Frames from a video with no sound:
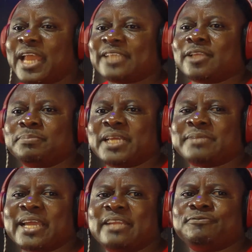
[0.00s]
sometimes I
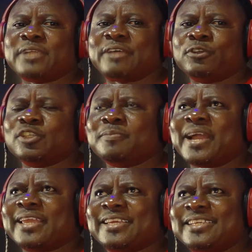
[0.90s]
can't even afford to give my
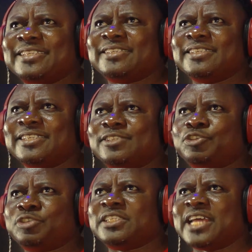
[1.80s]
kids the
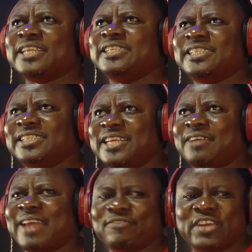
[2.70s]
treats that they deserve,
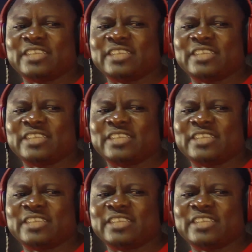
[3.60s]
like very,